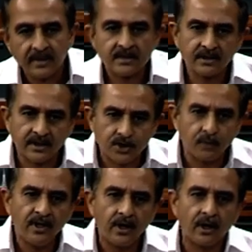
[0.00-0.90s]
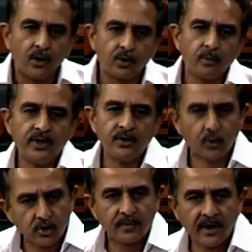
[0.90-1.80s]
Sir this should be allowed to be
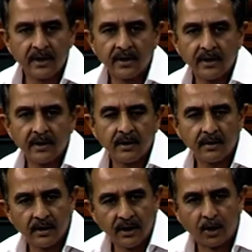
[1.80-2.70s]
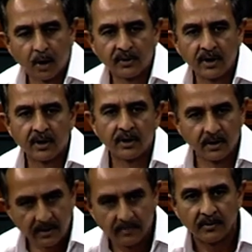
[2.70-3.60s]
used by helicopter